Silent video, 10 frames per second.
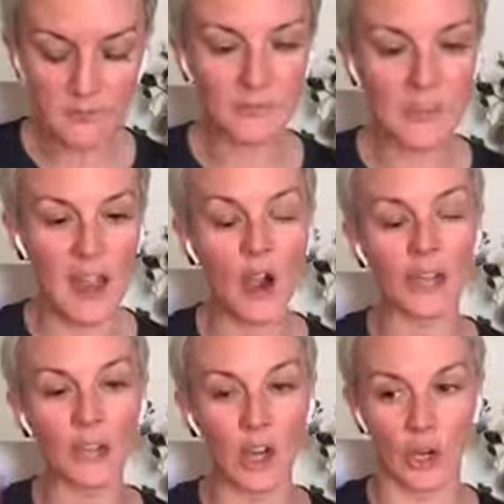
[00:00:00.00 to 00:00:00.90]
Now I
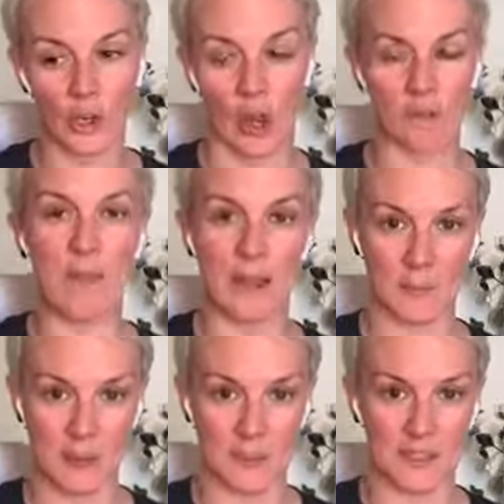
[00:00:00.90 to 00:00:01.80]
know I've been a
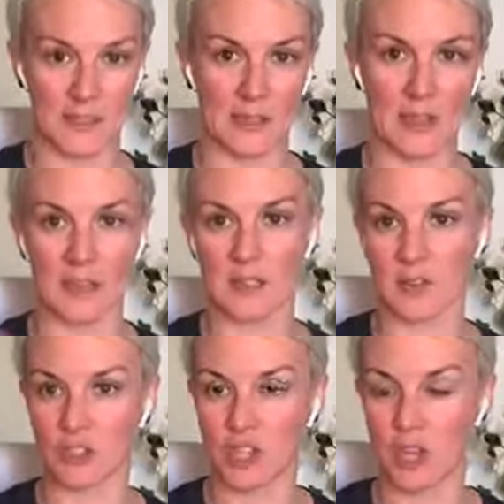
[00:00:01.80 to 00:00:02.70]
person, as
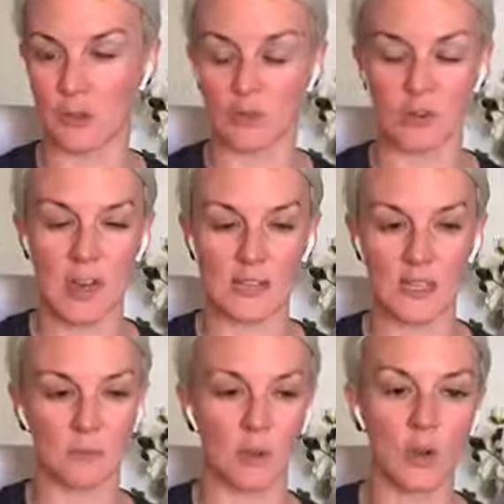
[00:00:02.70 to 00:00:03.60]
I've shared with you guys
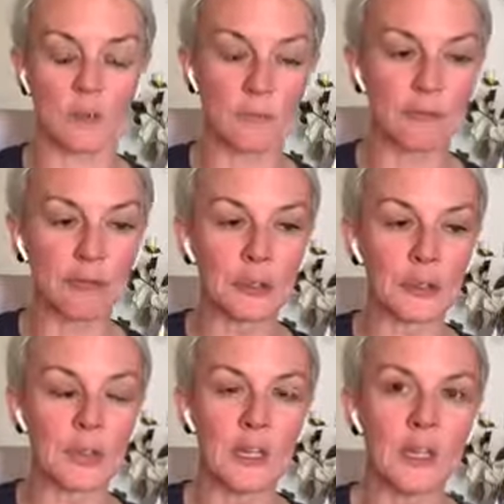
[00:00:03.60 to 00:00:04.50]
in blogs
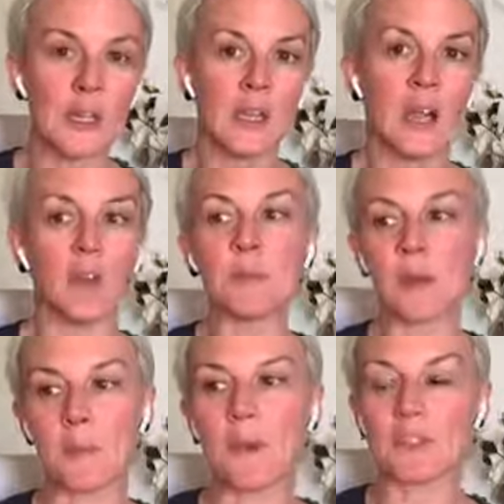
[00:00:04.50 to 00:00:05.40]
before, I've been
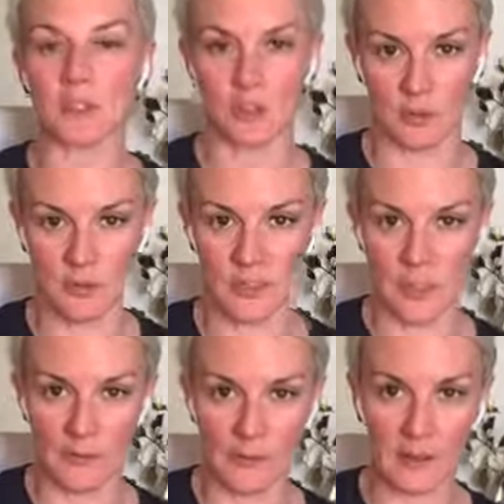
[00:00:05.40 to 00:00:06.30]
a person who has
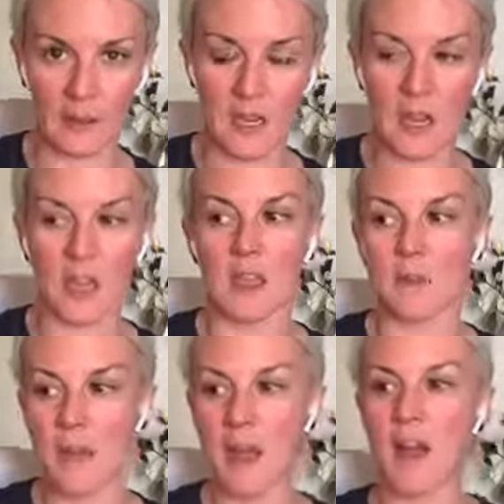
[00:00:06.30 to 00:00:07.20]
suffered in the
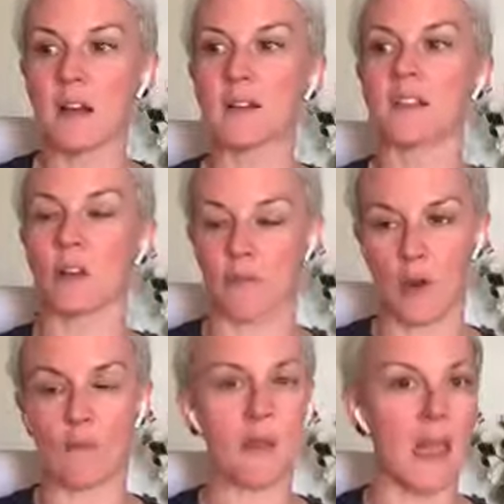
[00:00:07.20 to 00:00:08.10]
past
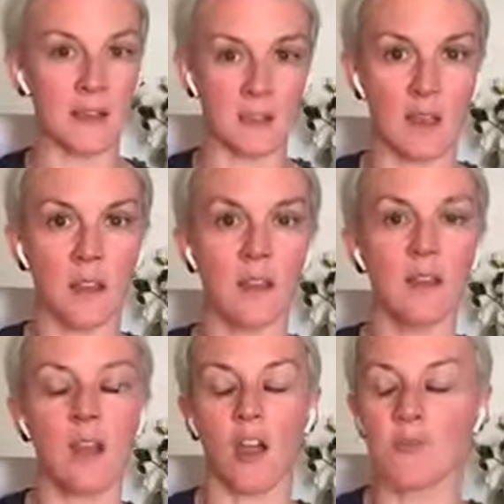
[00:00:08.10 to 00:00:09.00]
from anxiety.
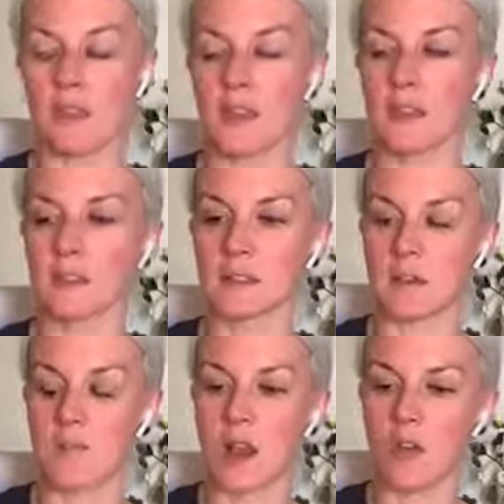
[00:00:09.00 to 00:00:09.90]
I've been
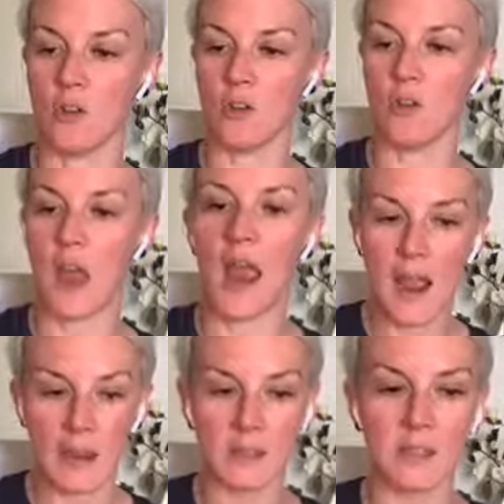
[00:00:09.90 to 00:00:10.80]
someone who
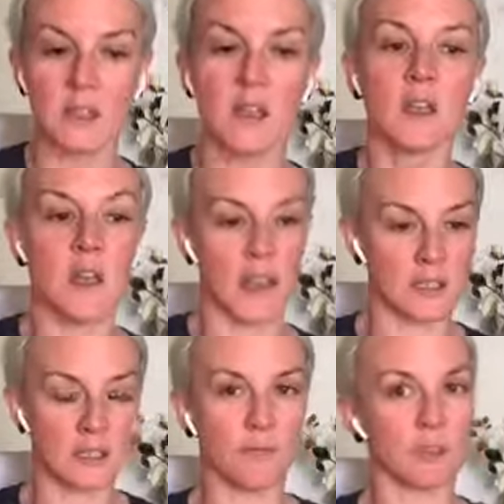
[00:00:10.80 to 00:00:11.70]
has at
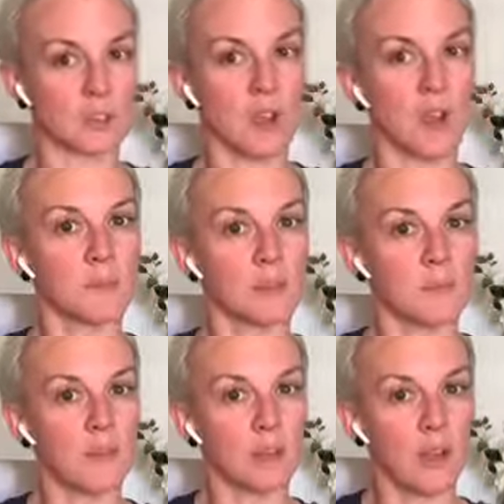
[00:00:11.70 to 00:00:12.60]
different times in
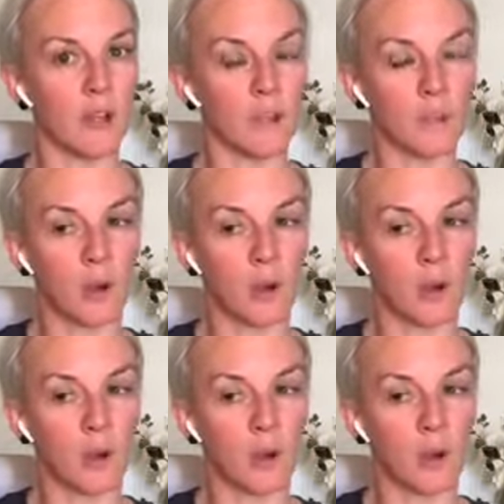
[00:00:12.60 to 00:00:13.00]
my life and my